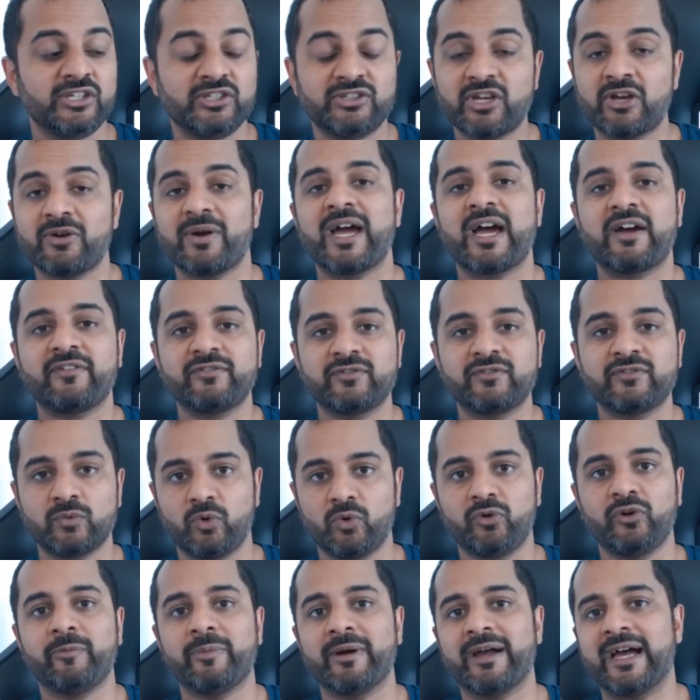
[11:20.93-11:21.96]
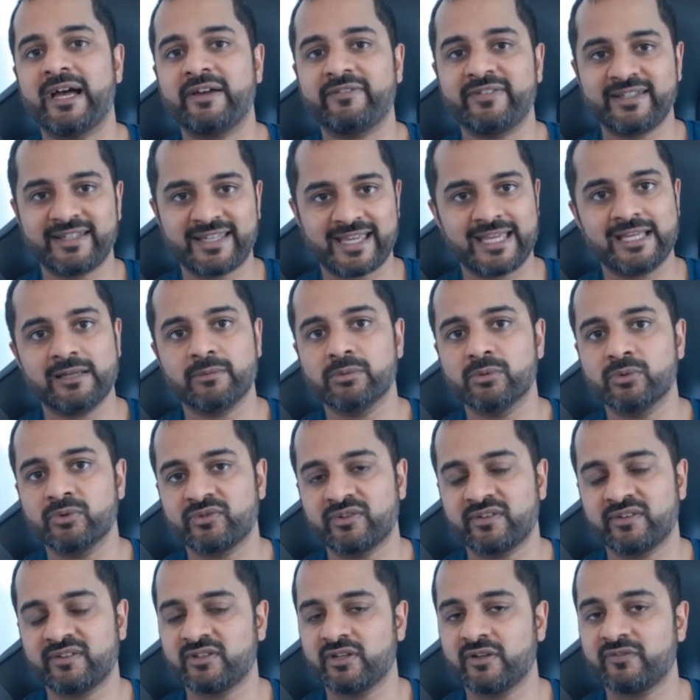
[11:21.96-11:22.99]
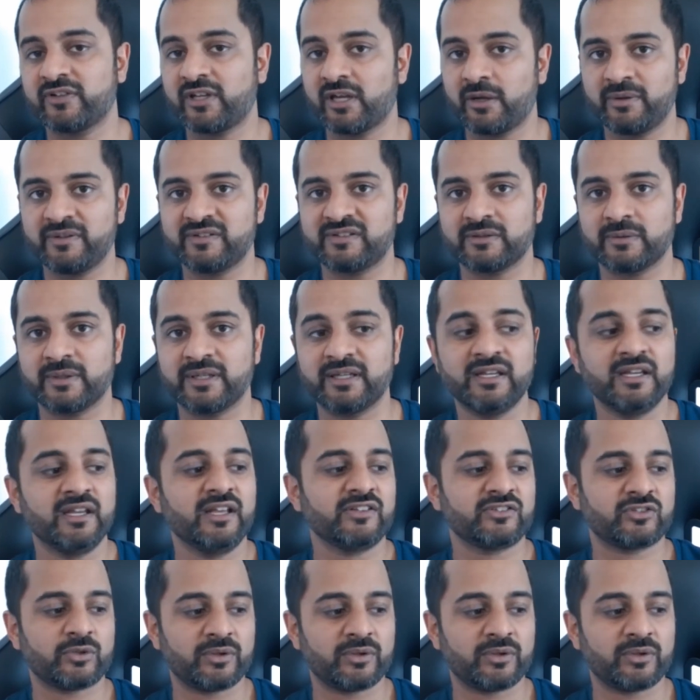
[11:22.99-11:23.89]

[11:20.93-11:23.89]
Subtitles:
You don't have to worry about having cables and stuff going to it.